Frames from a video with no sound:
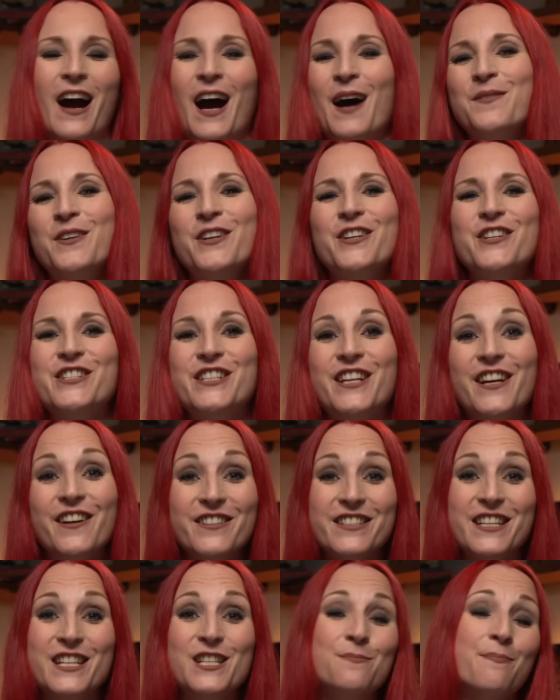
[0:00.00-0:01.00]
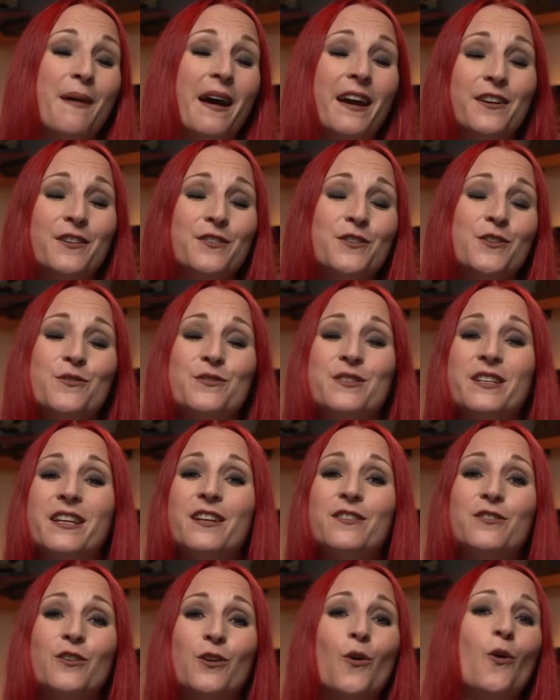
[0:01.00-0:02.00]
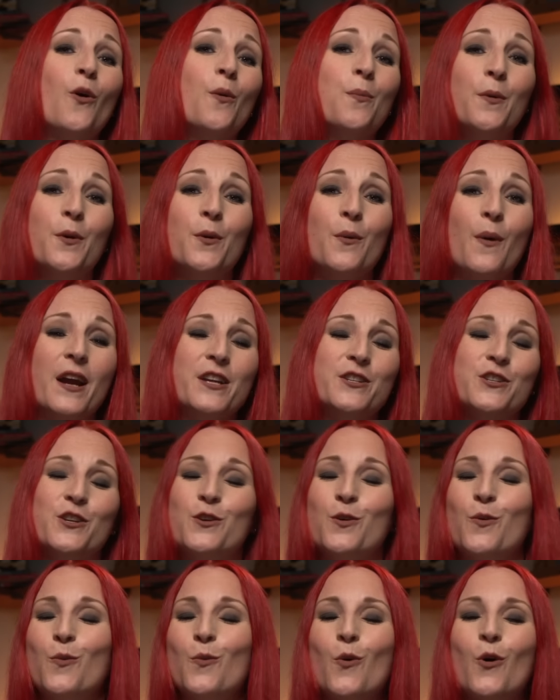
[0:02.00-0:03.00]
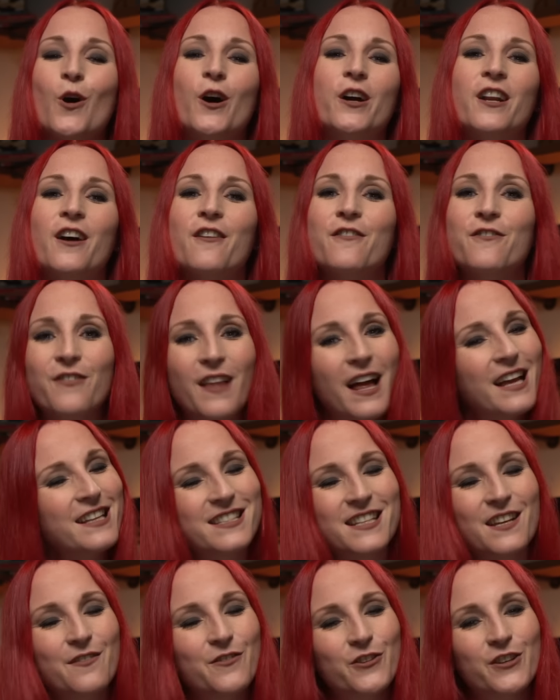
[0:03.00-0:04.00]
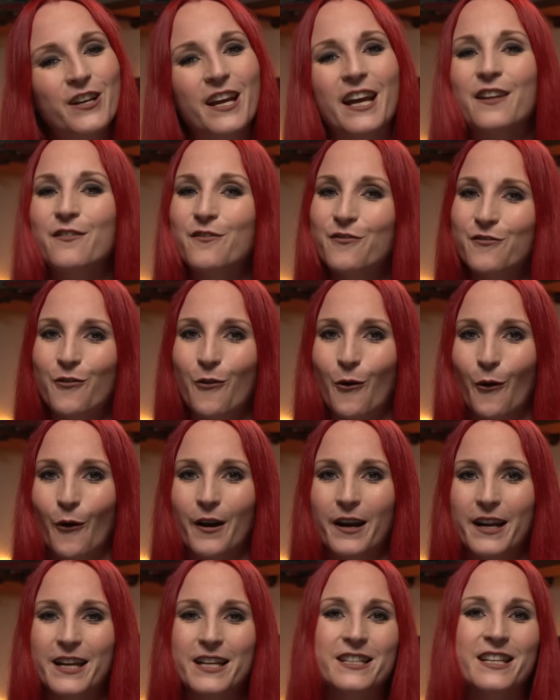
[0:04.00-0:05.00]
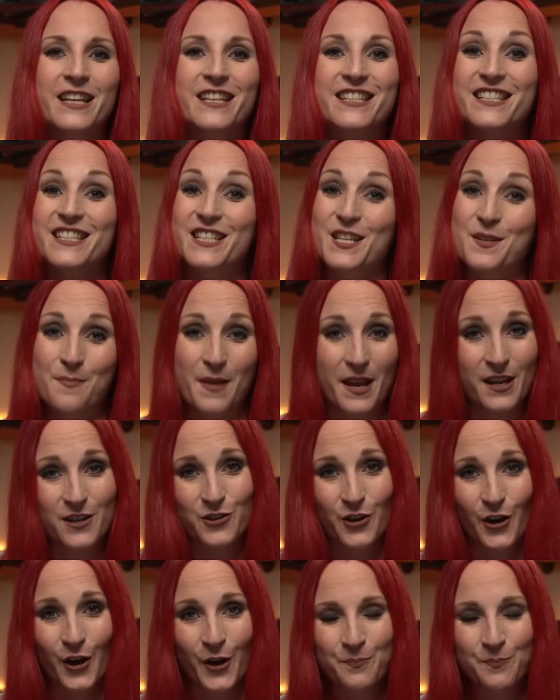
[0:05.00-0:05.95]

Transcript: I'm going to share these patterns using the chord progression 1, flat 7, and 4 in C major.